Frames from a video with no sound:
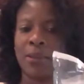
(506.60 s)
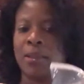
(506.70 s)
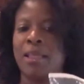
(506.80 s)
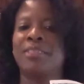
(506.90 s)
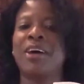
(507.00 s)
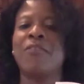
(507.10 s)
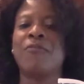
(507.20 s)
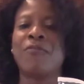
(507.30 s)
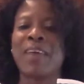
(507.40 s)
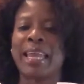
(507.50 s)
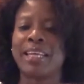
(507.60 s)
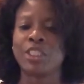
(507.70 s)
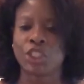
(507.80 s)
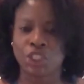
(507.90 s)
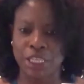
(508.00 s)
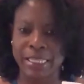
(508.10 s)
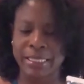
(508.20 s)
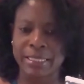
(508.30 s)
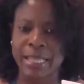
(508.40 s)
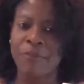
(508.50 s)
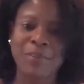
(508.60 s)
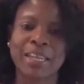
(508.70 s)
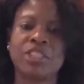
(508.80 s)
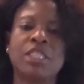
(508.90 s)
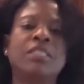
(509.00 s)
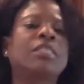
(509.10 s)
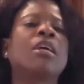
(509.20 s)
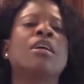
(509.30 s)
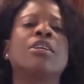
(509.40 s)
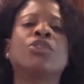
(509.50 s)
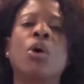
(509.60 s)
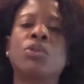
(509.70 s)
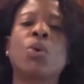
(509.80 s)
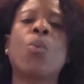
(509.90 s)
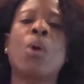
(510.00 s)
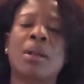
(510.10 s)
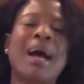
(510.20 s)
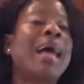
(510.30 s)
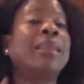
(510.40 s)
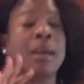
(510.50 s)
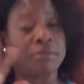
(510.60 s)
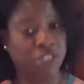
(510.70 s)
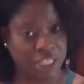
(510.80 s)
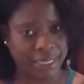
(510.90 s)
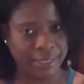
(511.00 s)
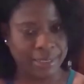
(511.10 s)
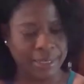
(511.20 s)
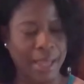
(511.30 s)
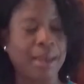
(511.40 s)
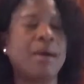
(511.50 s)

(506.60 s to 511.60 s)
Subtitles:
the feta cheese. Now feta cheese is also I love cheese. I love